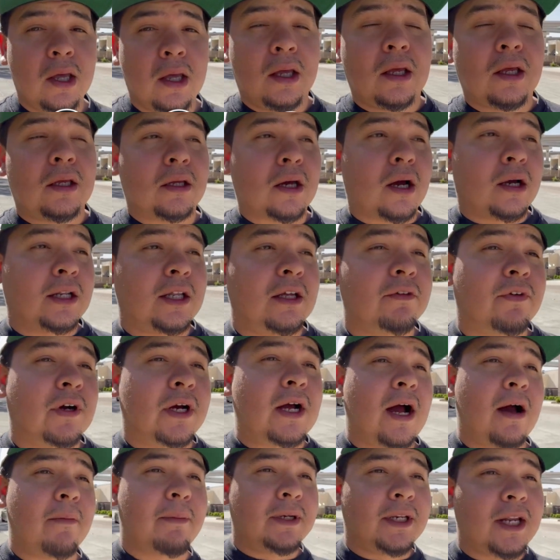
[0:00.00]
Y'all leave a
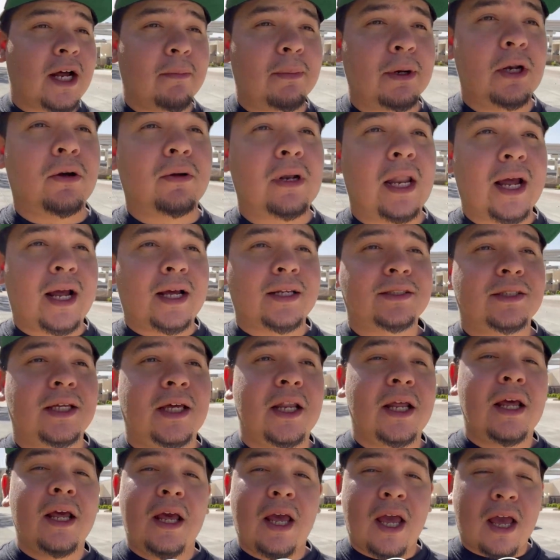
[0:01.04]
comment down below. Like I
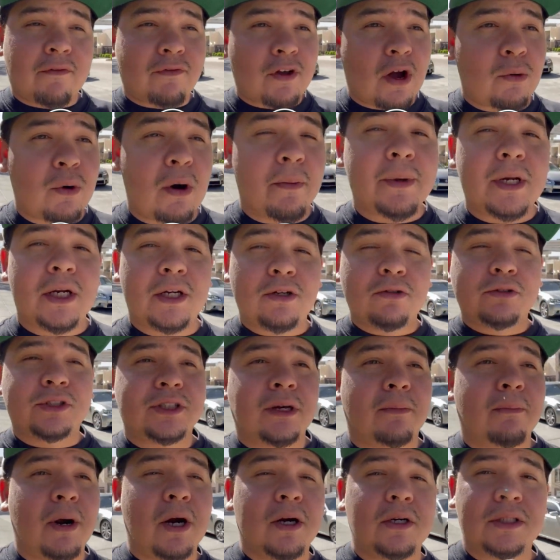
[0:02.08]
said, if y'all want me to do
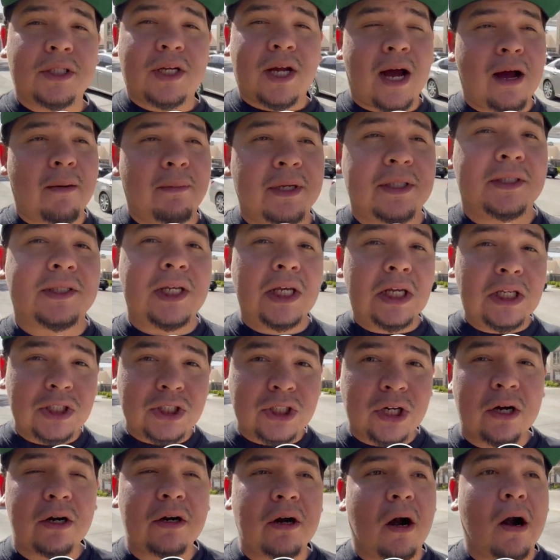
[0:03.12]
some merch, comment
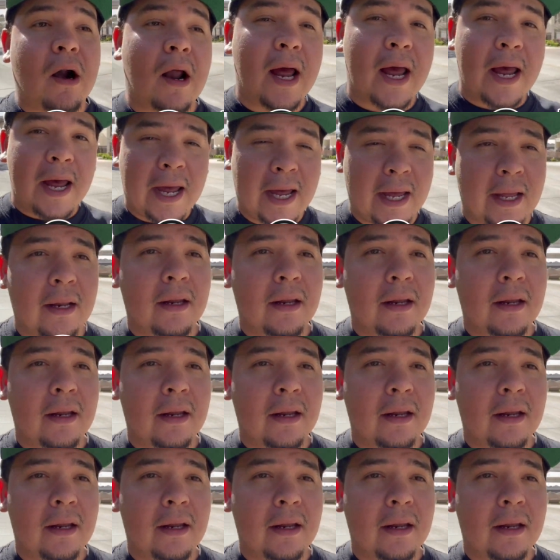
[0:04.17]
t-shirt or hat